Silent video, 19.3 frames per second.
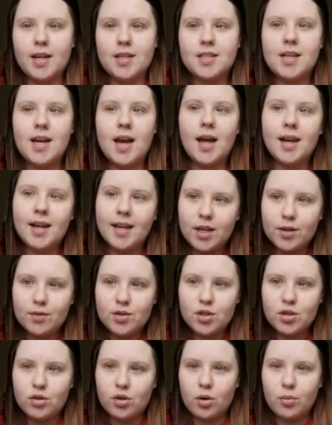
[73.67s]
as CADi
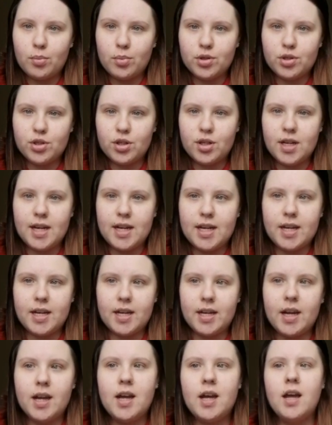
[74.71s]
gives you the
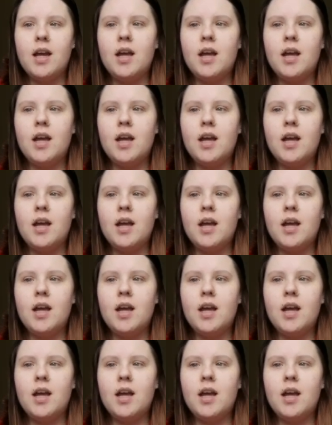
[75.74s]
opportunity